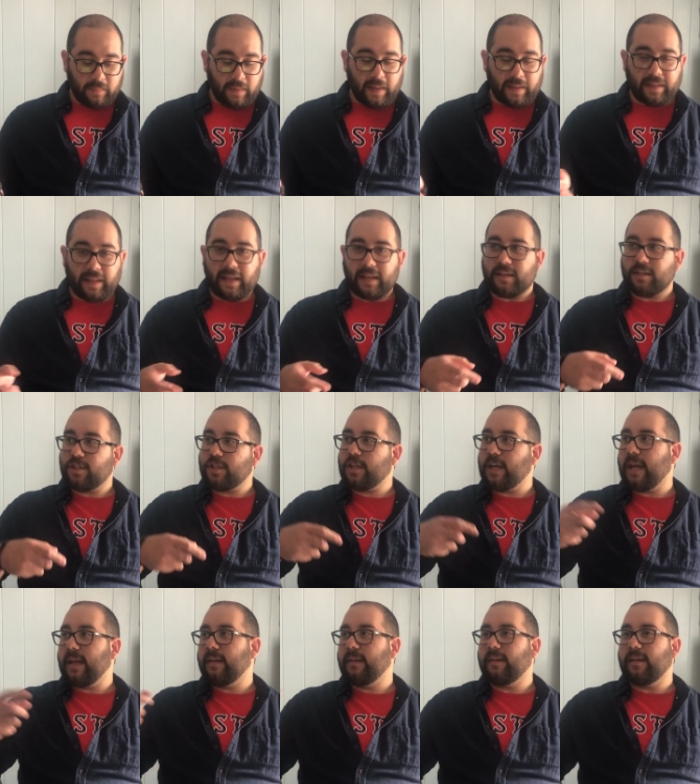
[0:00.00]
And they
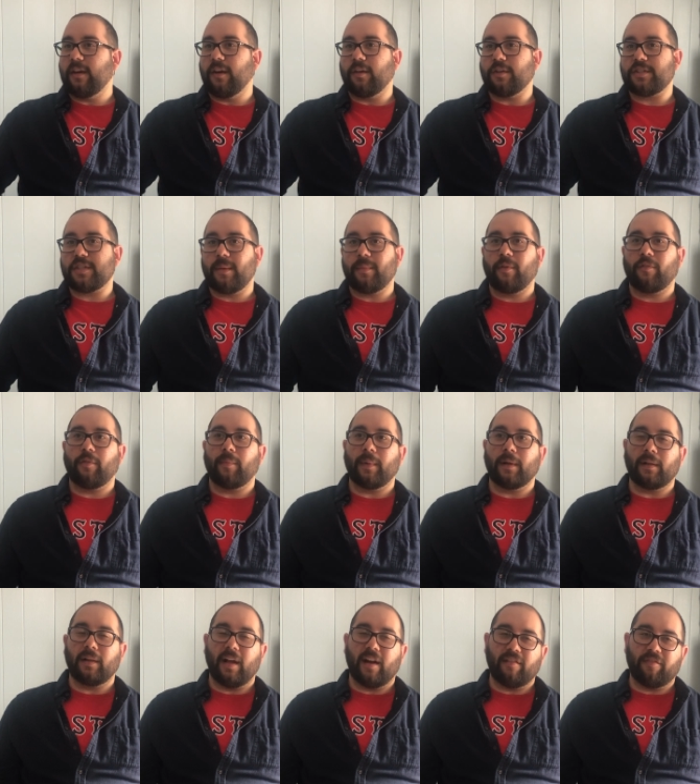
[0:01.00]
change, some of them
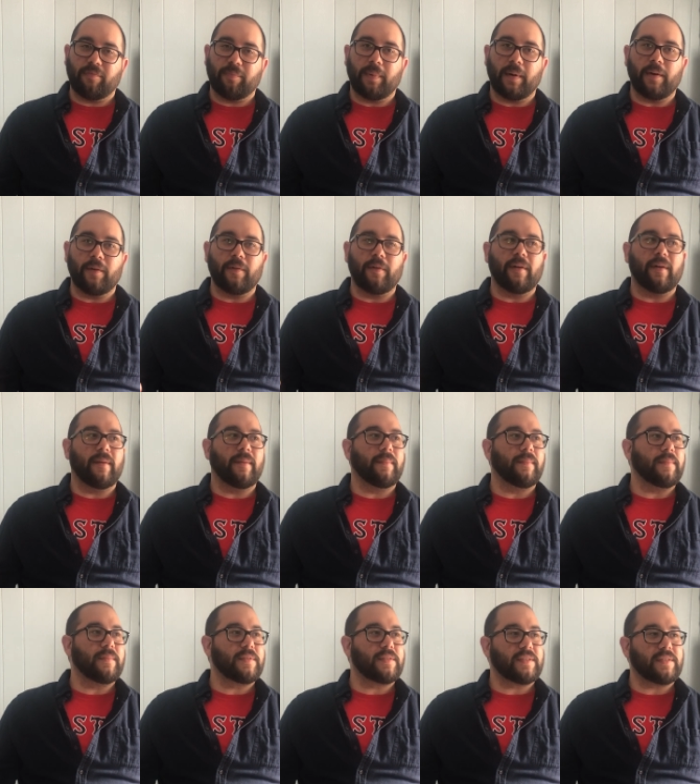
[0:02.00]
are love
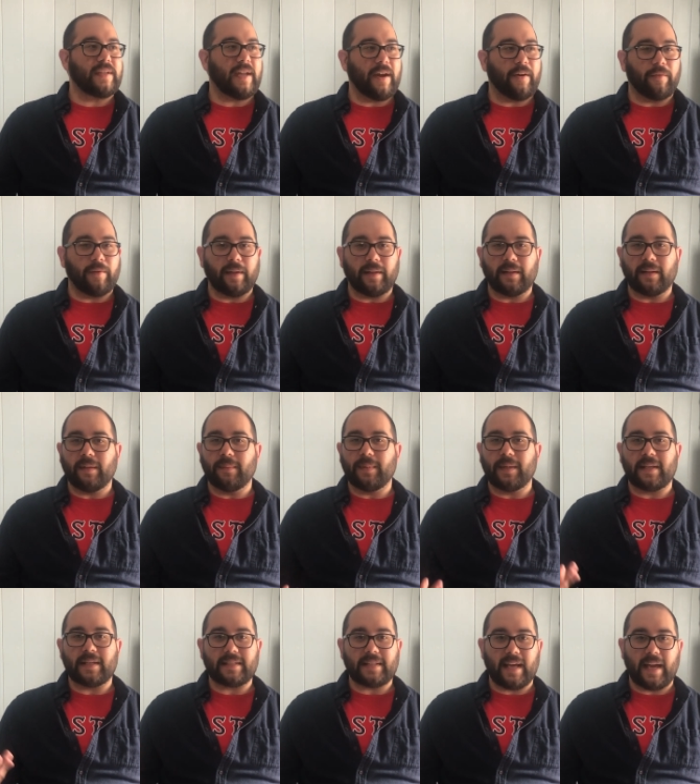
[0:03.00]
poems, not really,
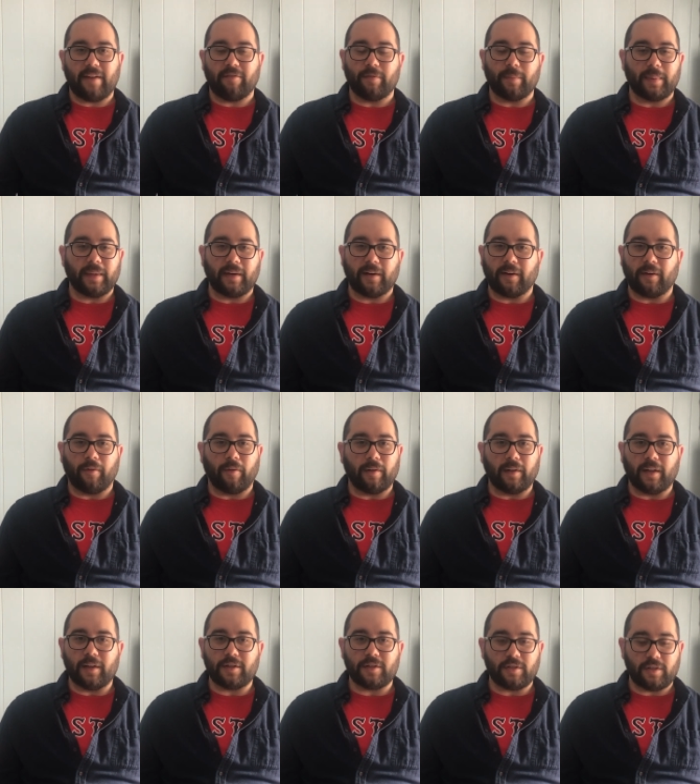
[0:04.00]
because I haven't been in a
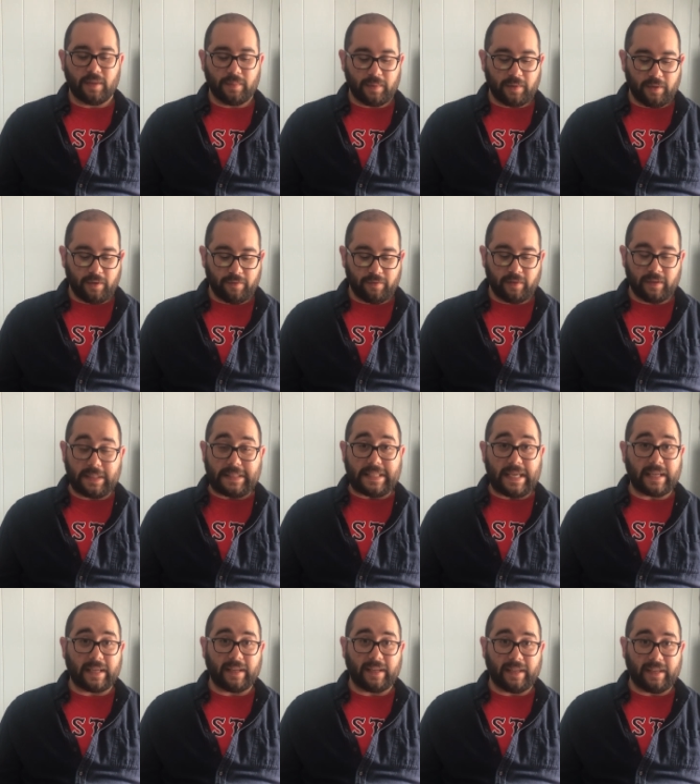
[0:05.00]
relationship in over a
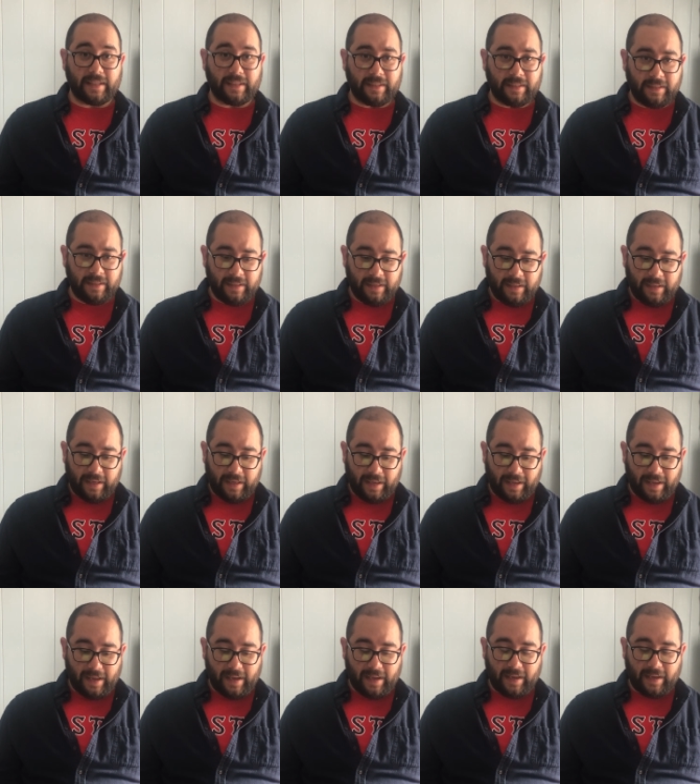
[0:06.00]
decade,
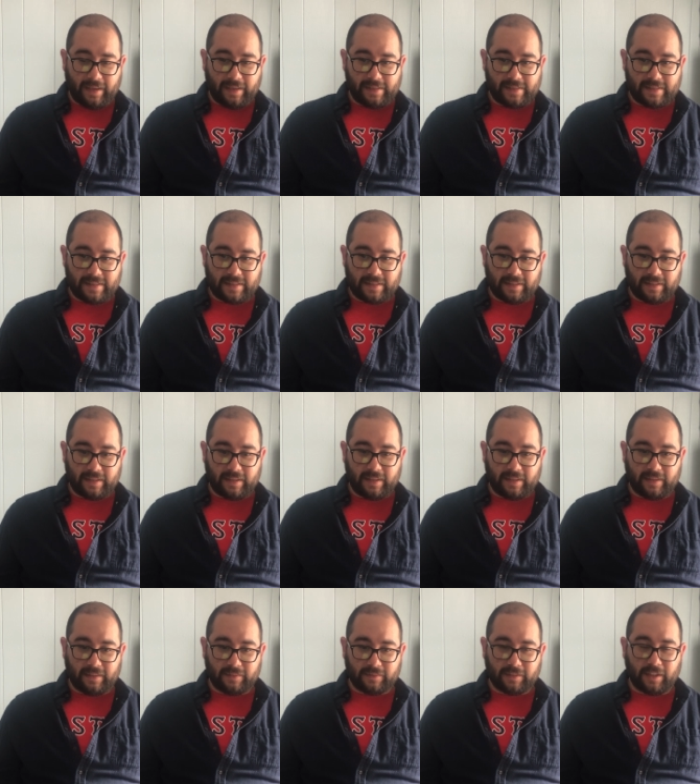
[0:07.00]
and
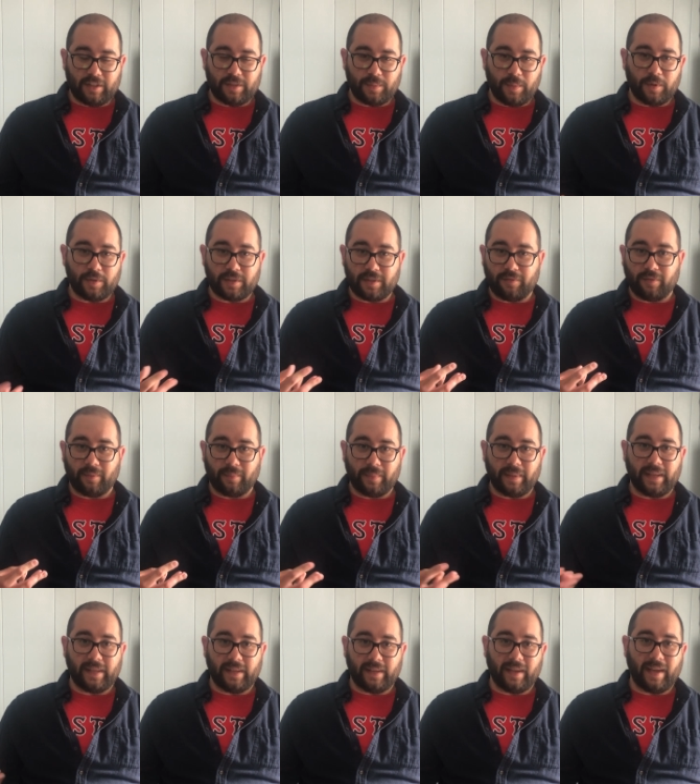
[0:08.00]
that's mostly for
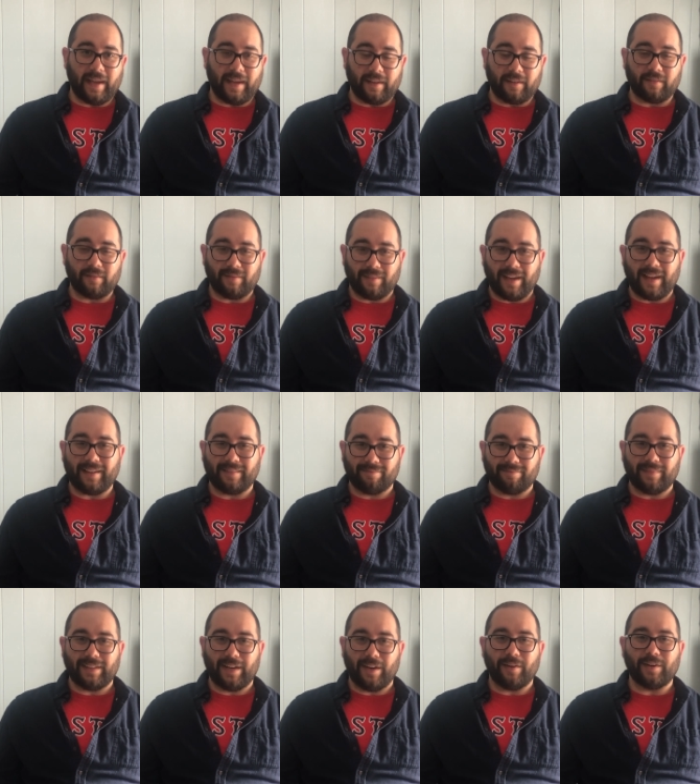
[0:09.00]
me, and
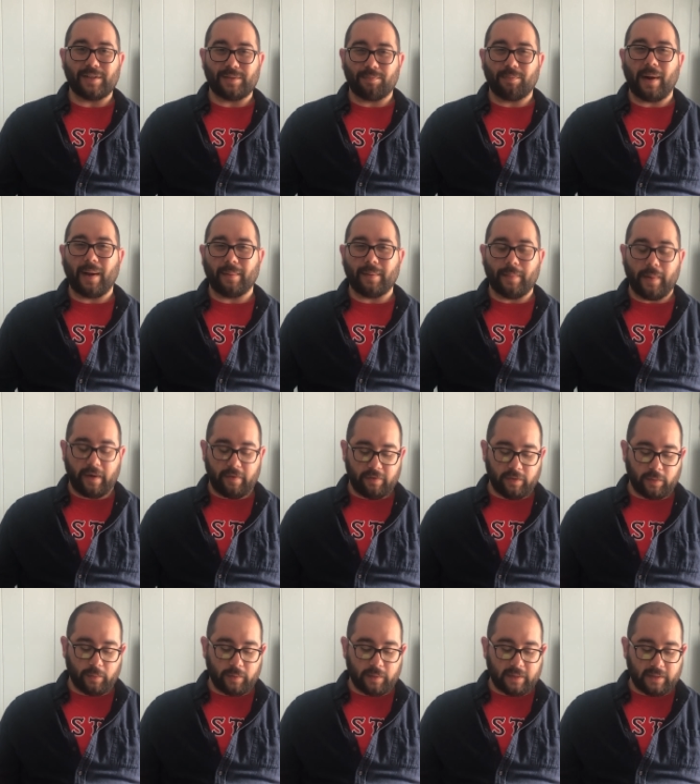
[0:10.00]
it's probably better for
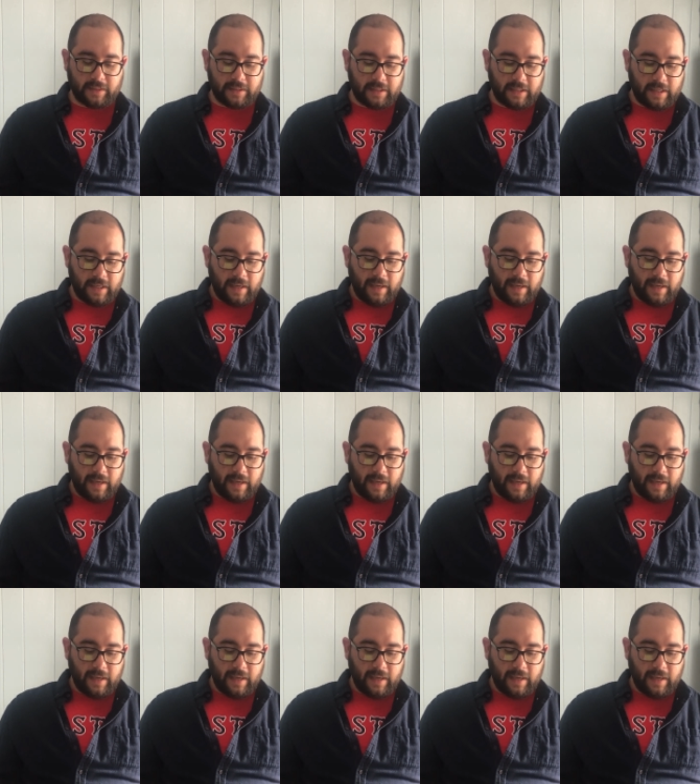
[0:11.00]
the world.